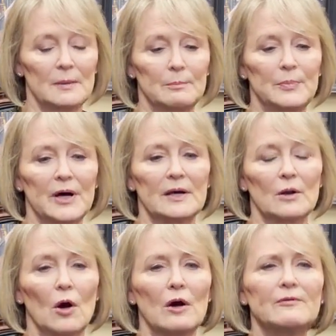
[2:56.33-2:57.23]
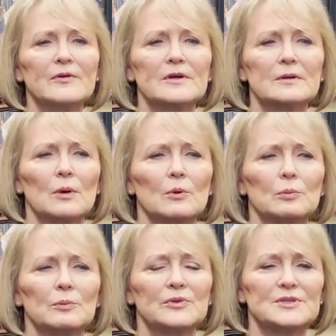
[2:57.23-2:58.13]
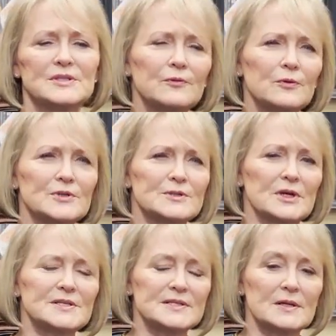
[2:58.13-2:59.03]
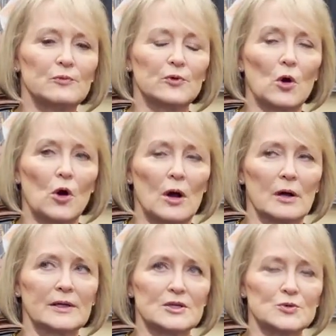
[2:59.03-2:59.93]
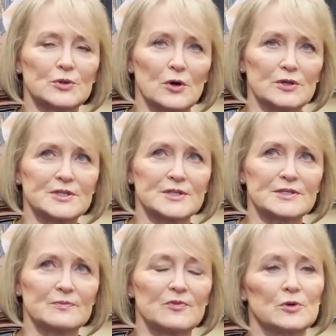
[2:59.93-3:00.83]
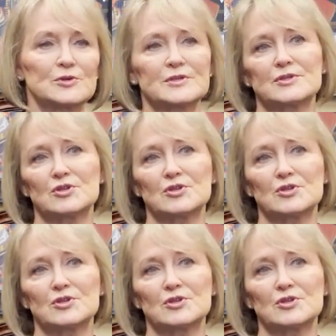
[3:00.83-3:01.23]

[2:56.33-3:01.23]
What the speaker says: but often the difference I see for kids with autism versus